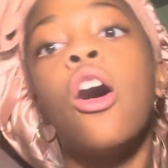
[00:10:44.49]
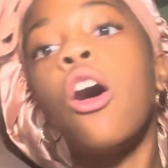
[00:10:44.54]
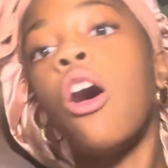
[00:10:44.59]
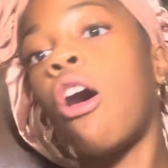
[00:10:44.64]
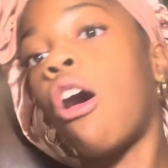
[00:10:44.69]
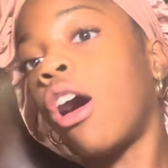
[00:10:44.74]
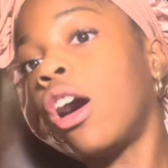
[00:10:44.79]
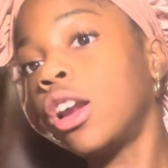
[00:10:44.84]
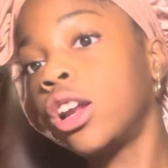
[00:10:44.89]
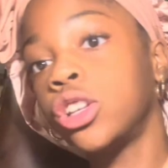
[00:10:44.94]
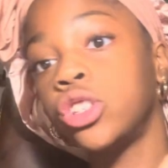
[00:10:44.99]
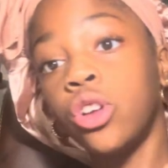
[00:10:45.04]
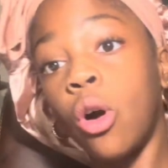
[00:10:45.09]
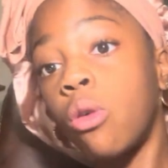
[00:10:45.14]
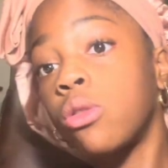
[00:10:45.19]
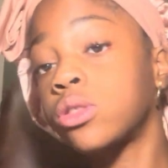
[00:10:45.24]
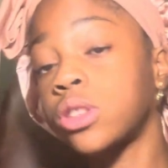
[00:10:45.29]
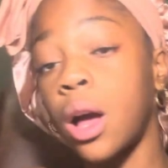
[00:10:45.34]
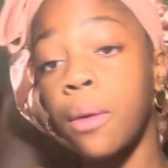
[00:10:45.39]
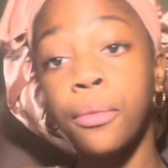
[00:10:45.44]
All the
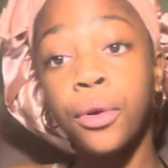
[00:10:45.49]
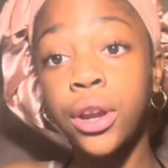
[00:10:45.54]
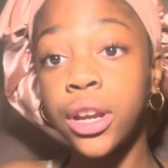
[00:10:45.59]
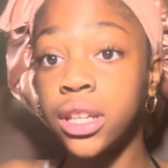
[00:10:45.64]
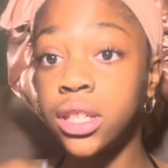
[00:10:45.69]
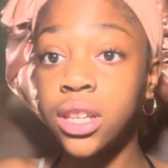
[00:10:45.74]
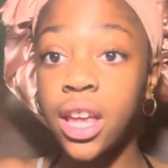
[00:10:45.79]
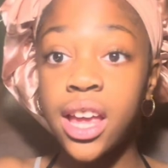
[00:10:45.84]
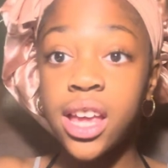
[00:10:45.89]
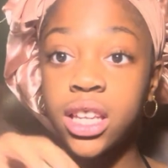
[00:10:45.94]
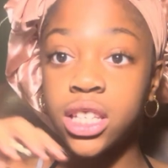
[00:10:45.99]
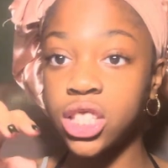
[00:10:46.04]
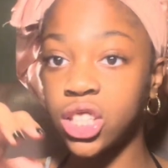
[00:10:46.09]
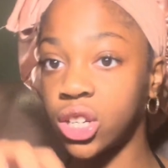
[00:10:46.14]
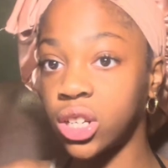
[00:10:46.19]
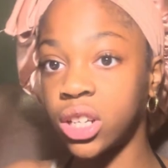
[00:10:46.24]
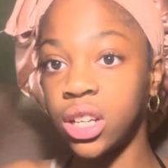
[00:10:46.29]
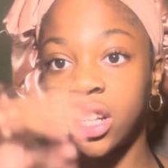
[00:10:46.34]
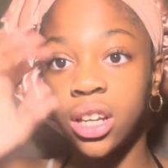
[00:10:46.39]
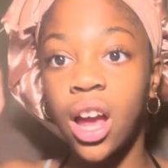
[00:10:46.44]
don'ts I'm going to say is
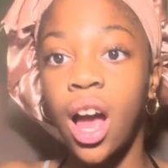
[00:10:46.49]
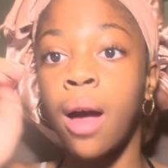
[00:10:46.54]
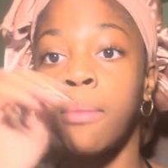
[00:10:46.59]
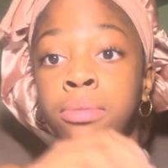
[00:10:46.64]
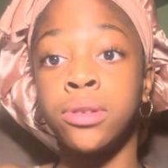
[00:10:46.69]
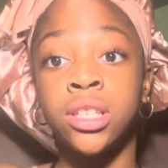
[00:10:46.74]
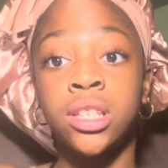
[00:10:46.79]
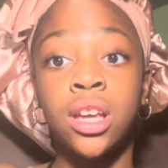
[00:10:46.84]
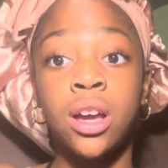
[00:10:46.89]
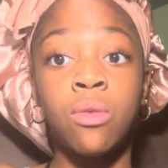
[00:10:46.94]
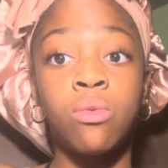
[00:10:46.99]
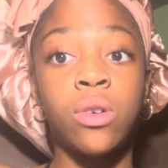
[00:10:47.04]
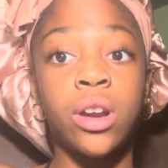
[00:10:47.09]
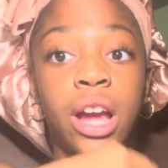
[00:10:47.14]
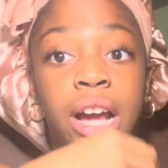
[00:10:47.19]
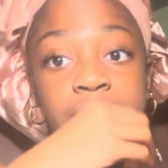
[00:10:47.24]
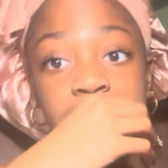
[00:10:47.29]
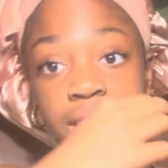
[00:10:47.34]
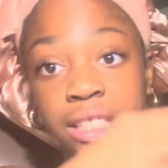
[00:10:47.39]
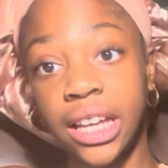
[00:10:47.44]
literally the opposite of what
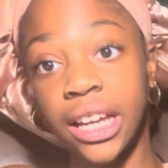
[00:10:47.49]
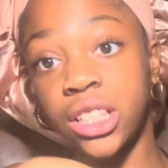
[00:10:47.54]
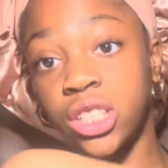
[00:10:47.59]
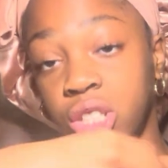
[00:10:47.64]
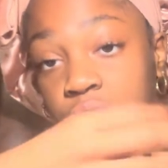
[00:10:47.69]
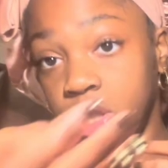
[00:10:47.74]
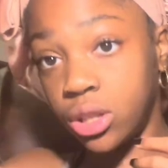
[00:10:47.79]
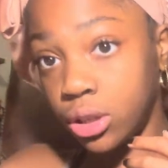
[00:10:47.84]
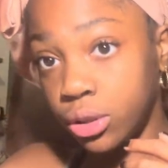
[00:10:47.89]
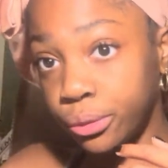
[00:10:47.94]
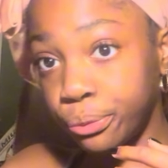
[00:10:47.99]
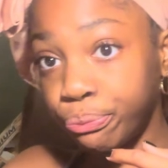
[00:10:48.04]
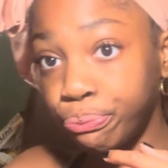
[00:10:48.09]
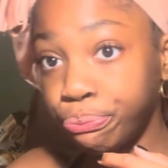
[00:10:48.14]
I say to do.